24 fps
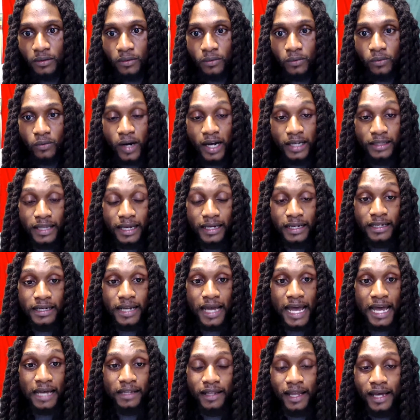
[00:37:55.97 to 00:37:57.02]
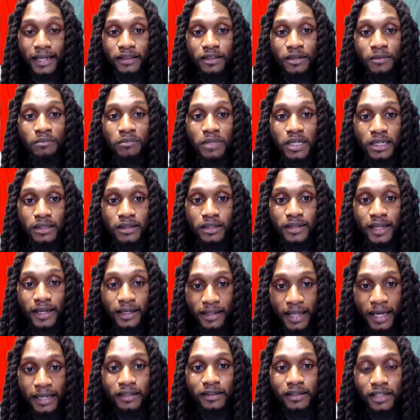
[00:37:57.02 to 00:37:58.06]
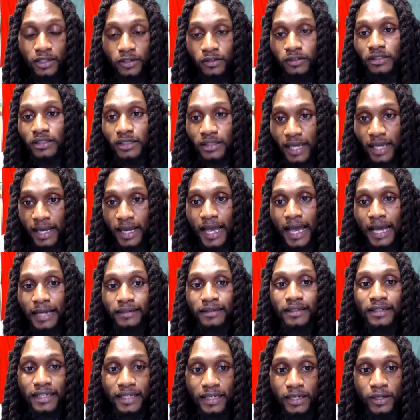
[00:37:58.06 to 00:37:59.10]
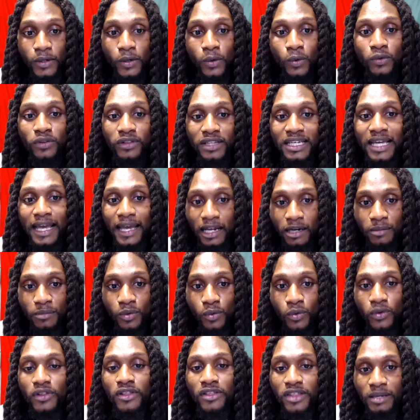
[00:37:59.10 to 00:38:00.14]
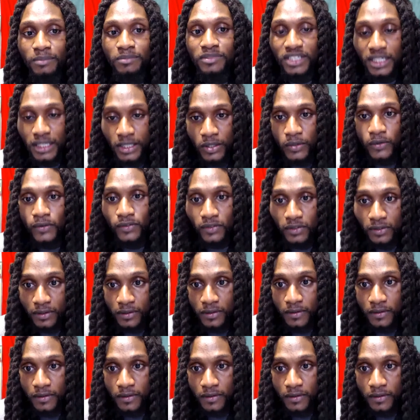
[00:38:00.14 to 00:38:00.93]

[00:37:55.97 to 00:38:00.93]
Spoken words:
Right? They didn't have like the meat that they like literally. They had to kill the animal themselves.